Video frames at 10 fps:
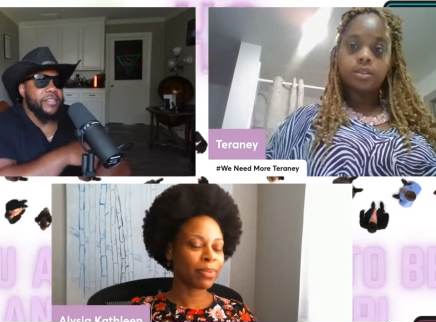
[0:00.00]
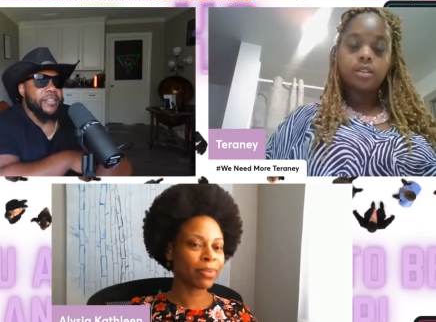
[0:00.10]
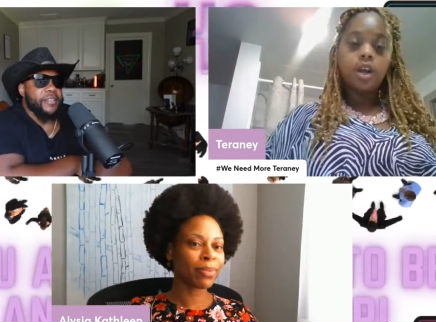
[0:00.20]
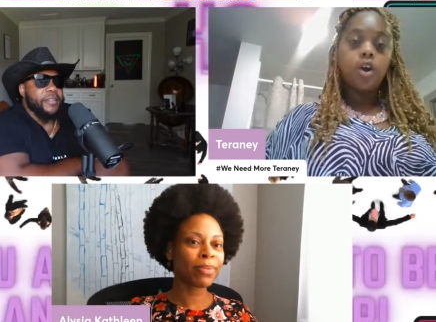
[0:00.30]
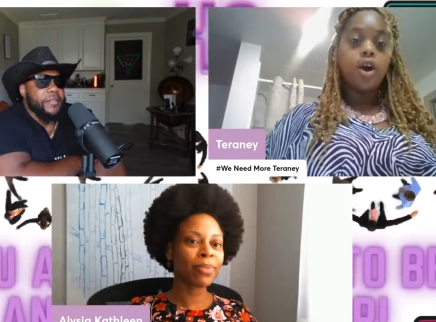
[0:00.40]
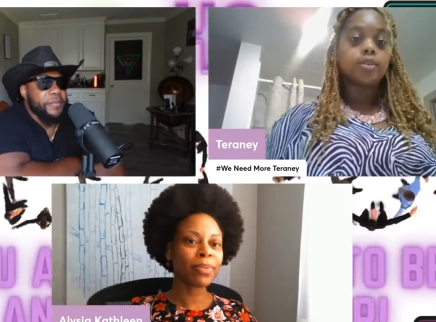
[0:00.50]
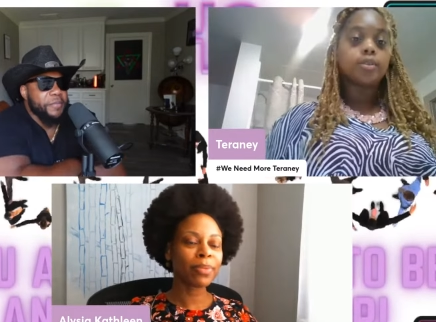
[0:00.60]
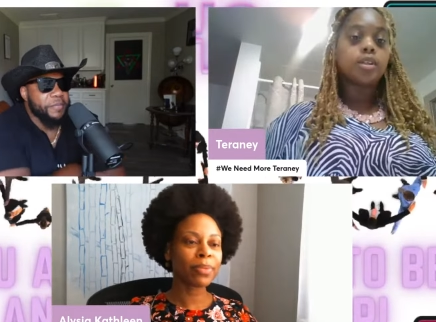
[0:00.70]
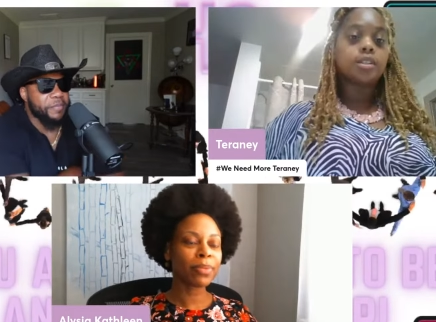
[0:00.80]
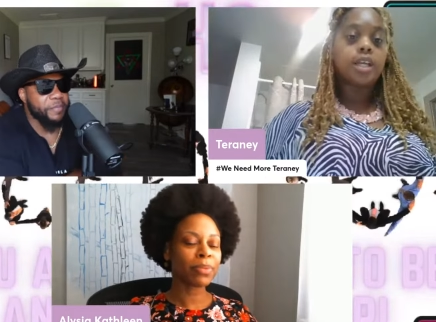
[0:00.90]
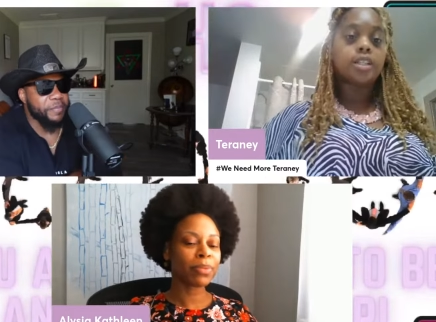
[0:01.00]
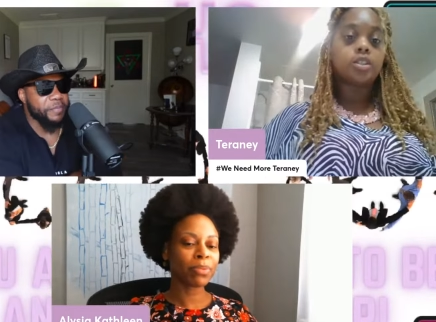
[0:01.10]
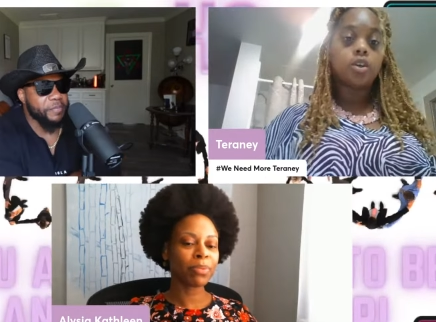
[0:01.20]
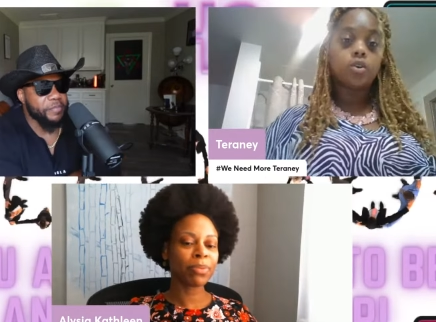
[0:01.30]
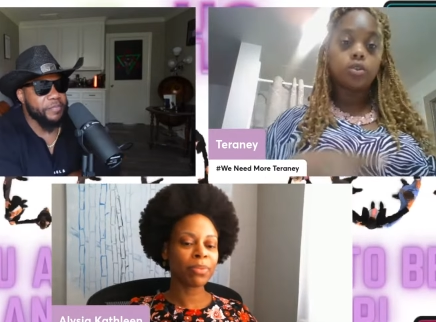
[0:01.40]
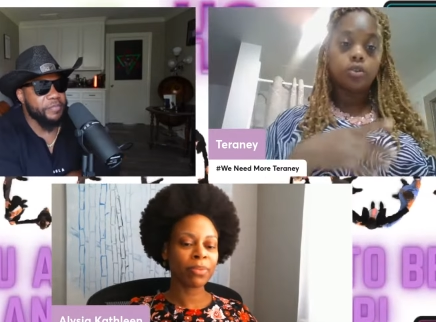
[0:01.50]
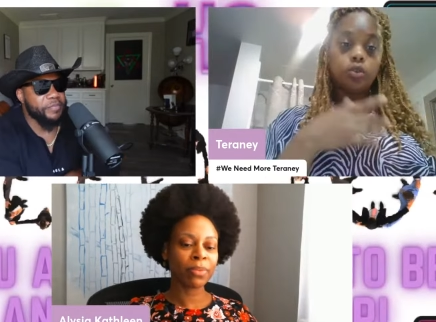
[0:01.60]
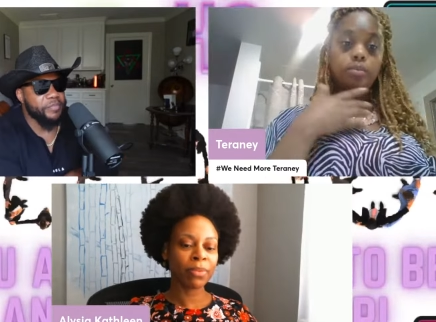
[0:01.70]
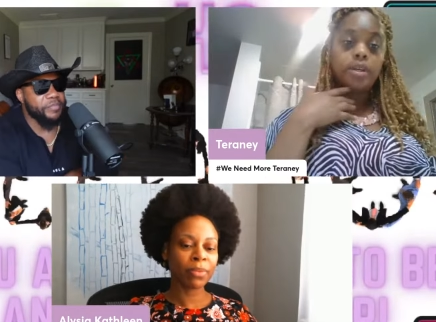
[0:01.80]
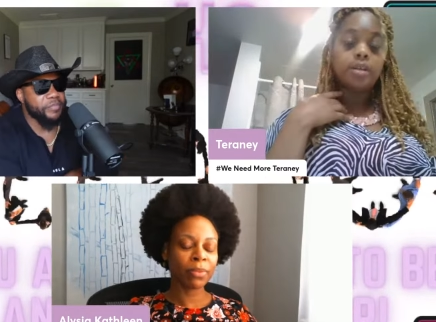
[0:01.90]
Speaker 1: Oh, I was going to say, so you
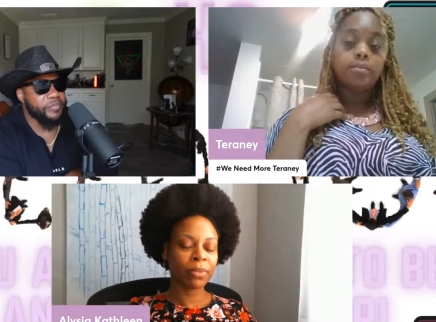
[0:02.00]
mean